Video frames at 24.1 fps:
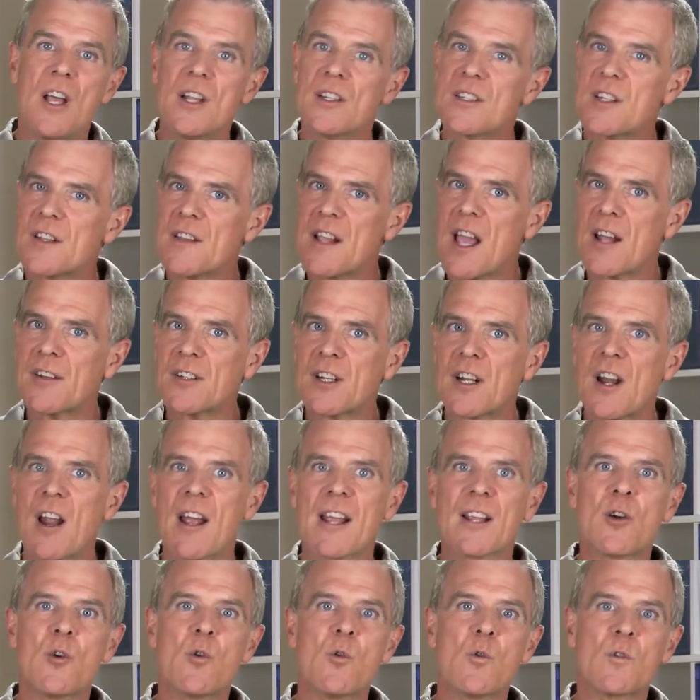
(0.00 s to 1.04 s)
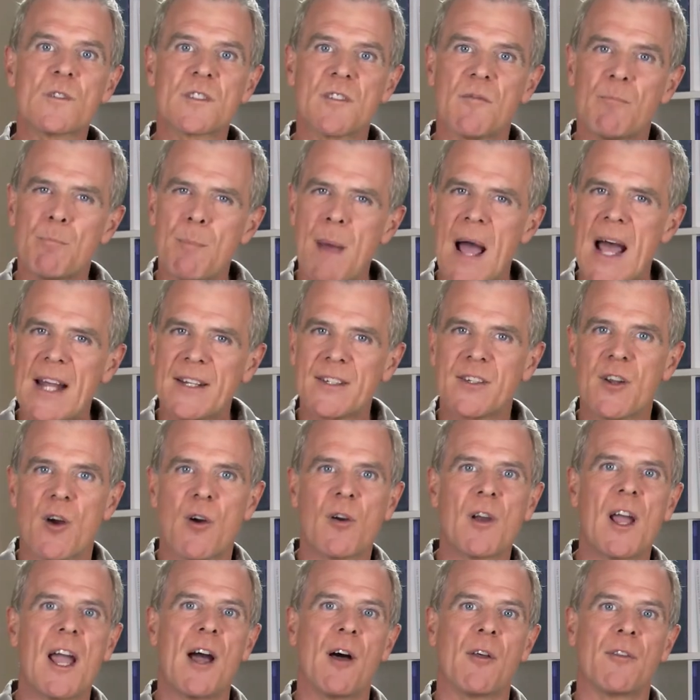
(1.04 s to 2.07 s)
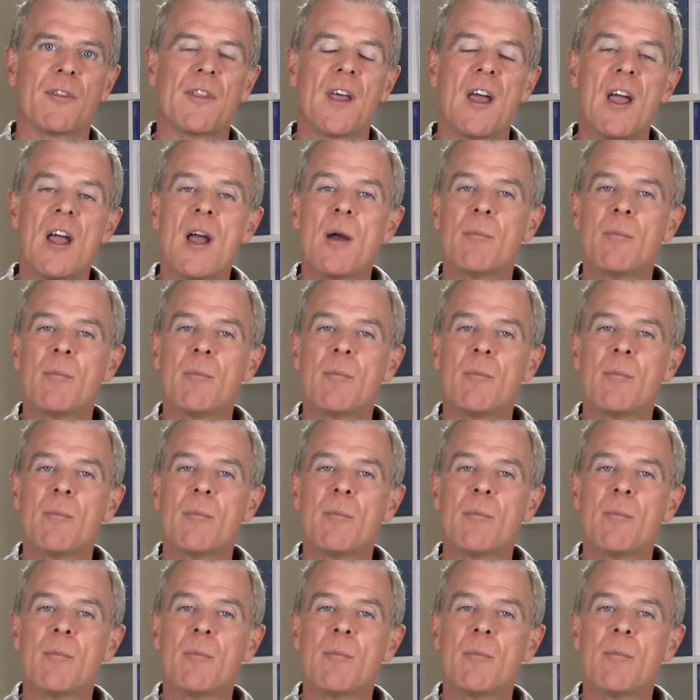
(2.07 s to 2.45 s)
to the underlying cause of bad dog health,